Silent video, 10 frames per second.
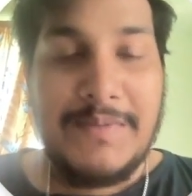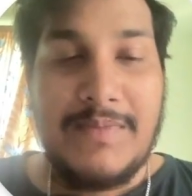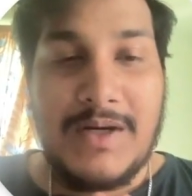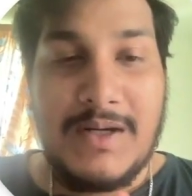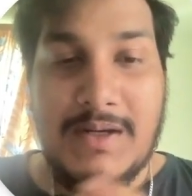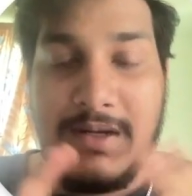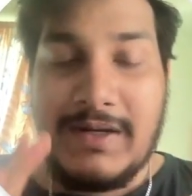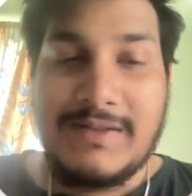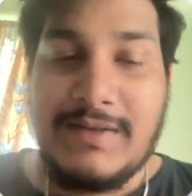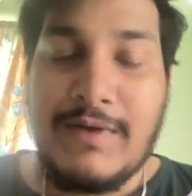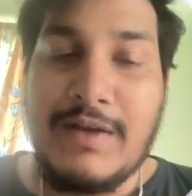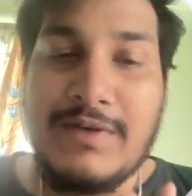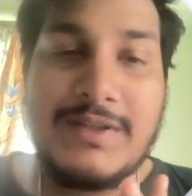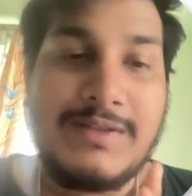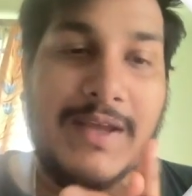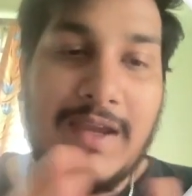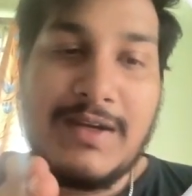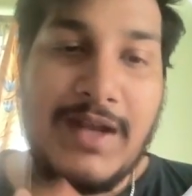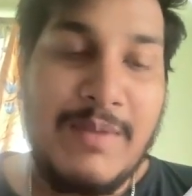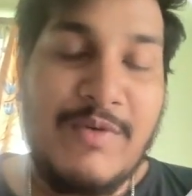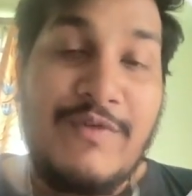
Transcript: But let's say whenever this cache time of